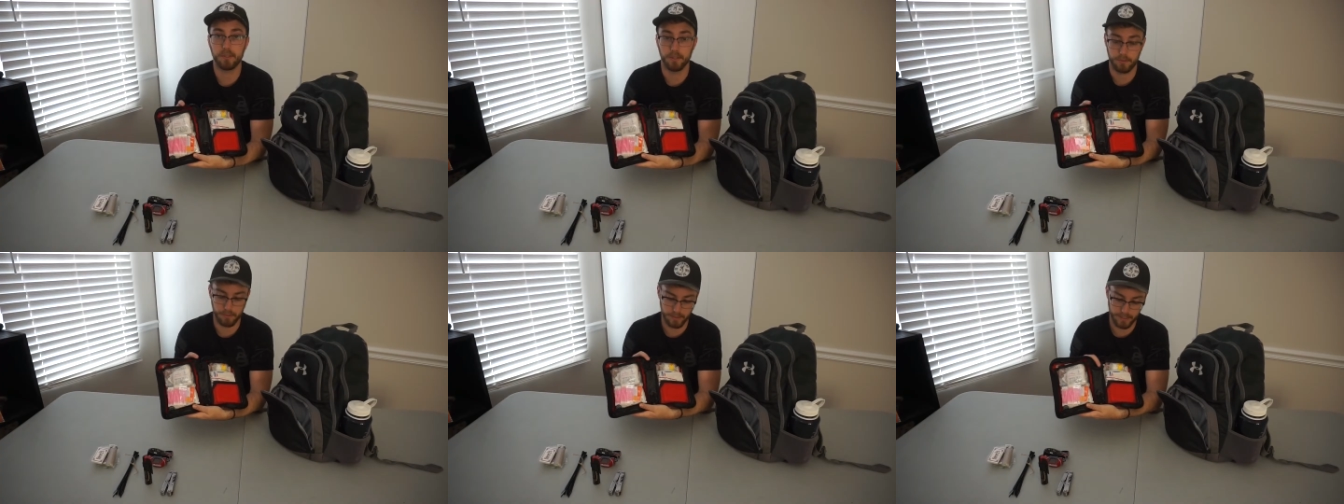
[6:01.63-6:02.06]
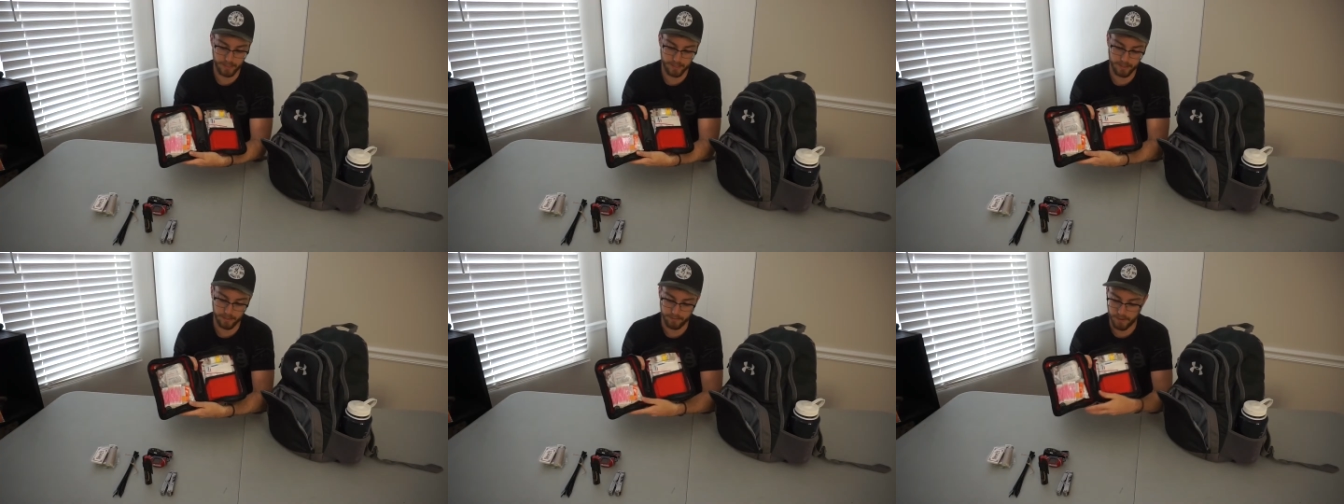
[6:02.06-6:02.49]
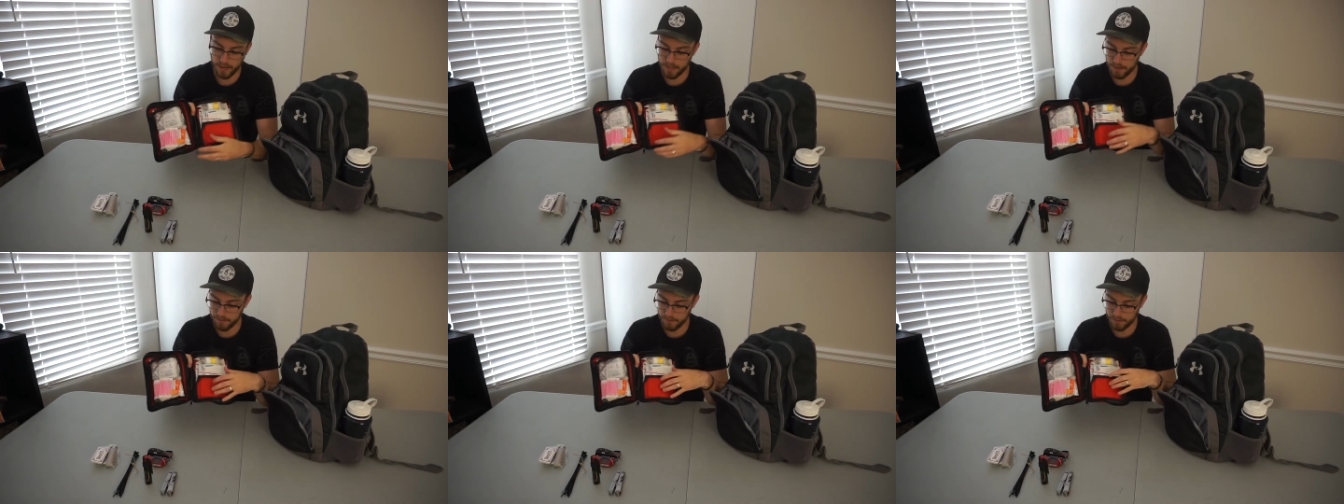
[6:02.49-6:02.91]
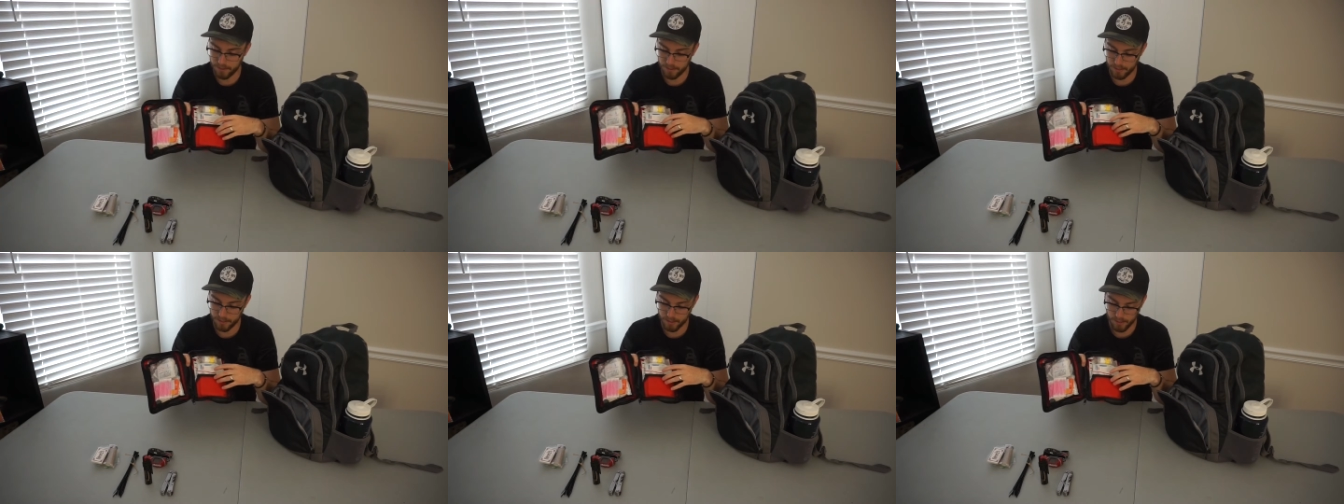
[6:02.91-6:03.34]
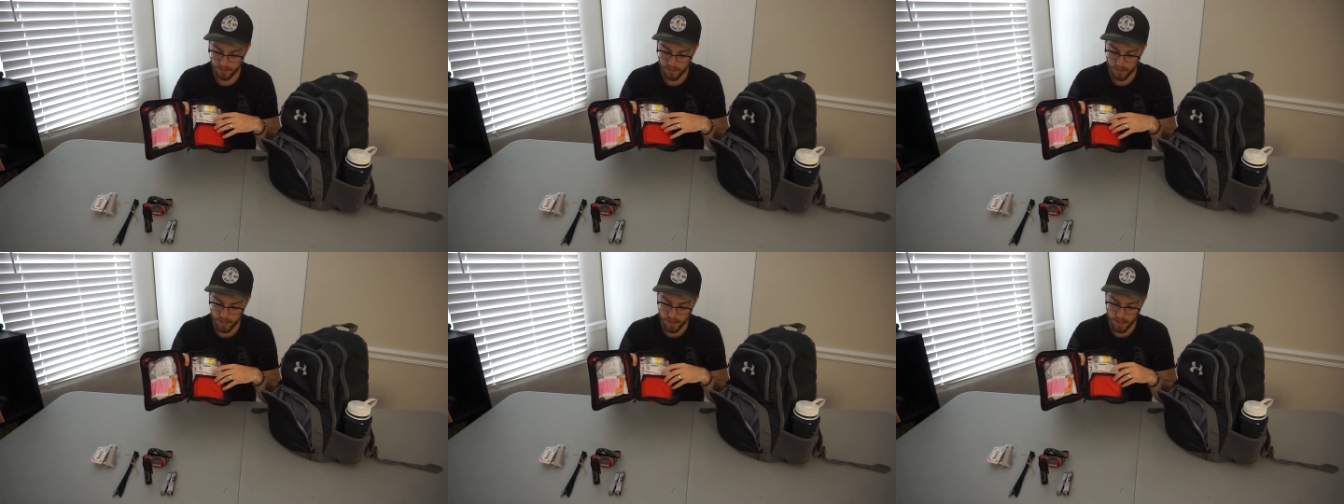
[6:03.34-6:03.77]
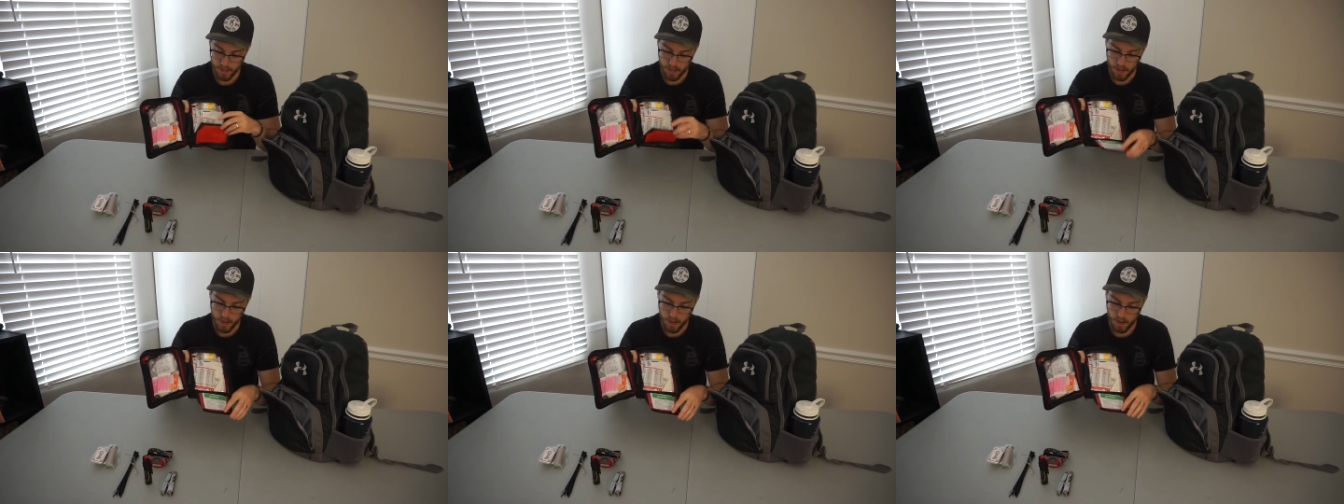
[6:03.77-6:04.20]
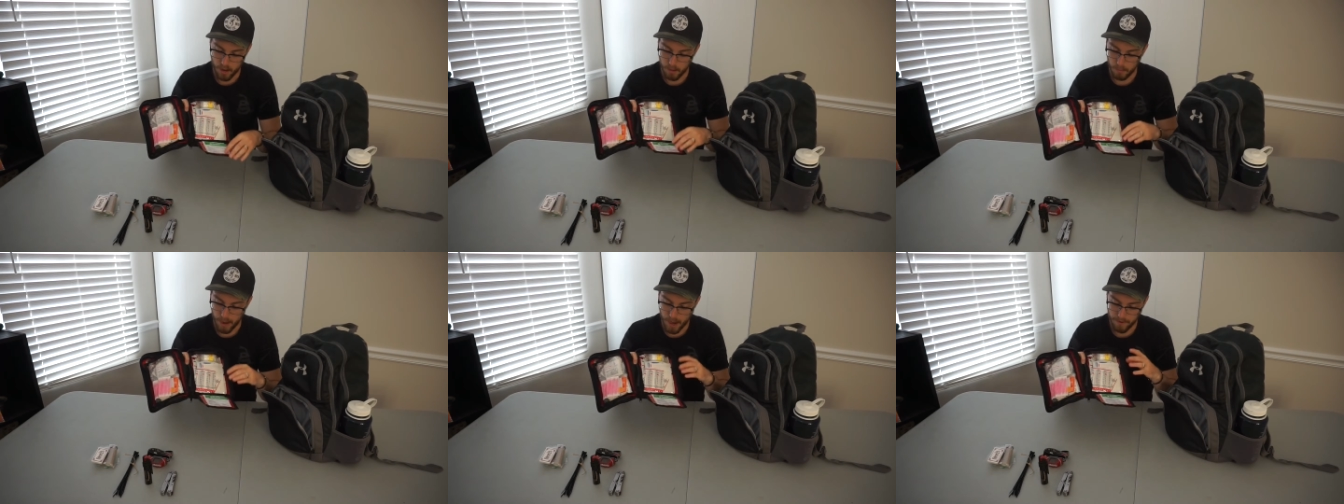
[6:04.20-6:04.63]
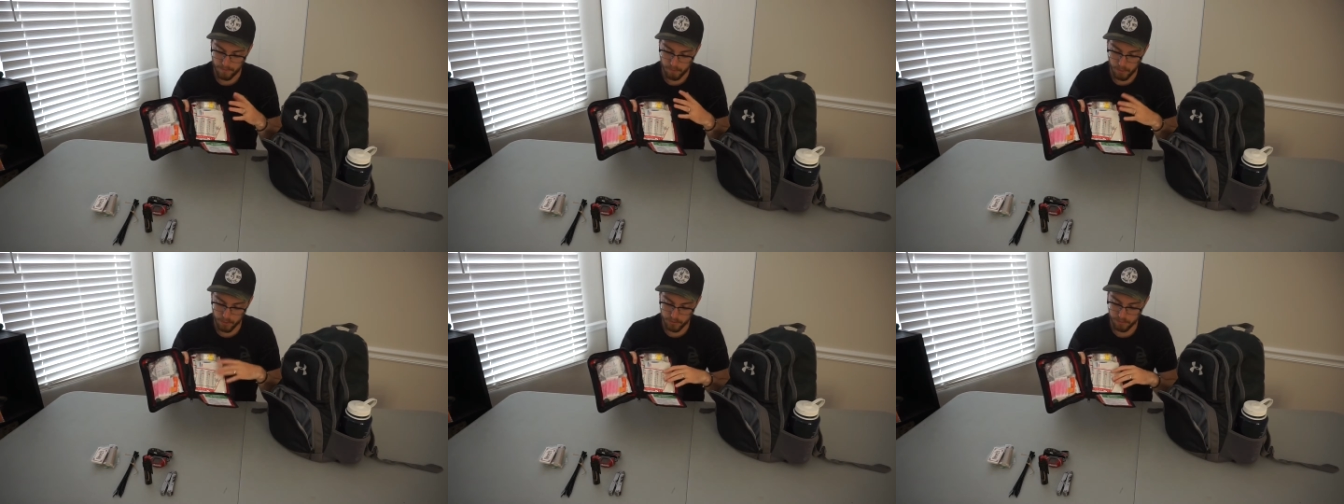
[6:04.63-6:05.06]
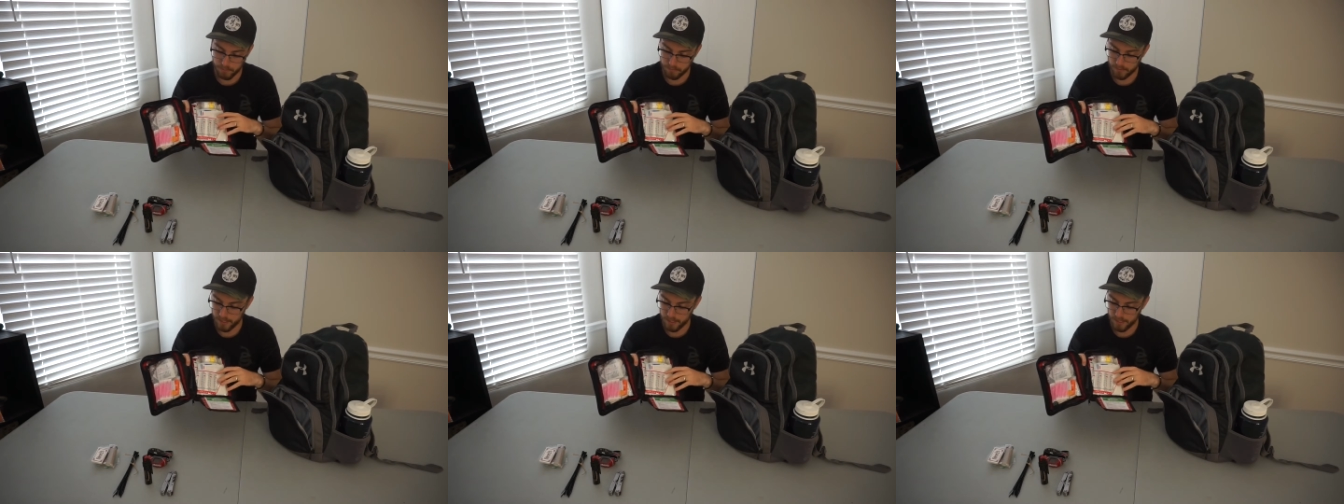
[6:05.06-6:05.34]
It's really easy to find everything. I have a bunch of,